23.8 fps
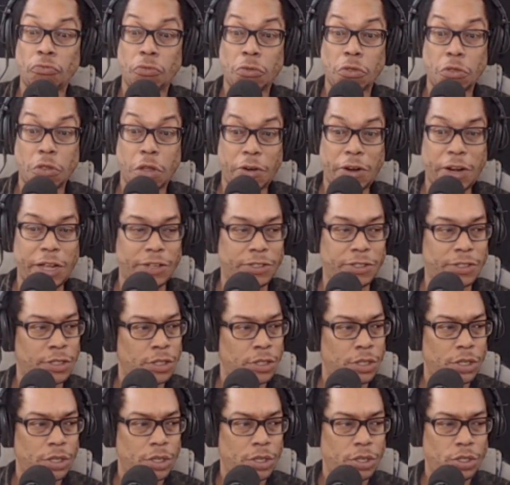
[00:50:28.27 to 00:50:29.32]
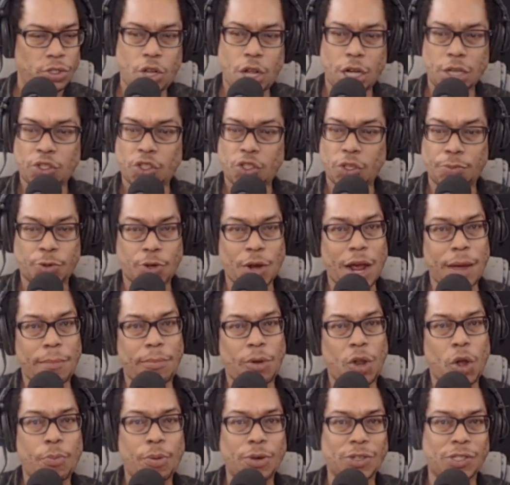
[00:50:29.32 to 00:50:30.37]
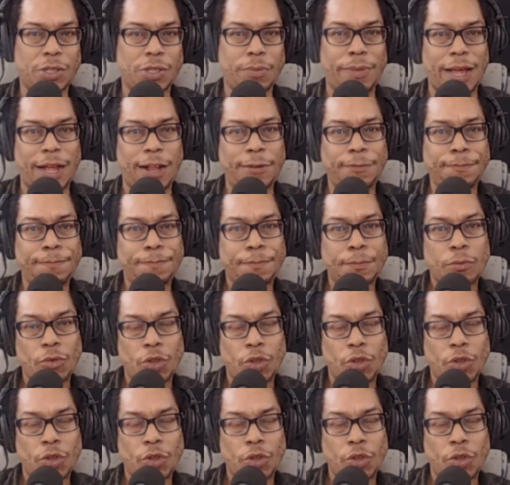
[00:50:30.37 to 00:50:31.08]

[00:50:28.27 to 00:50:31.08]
there it is. So look, subscribe below, press the bell.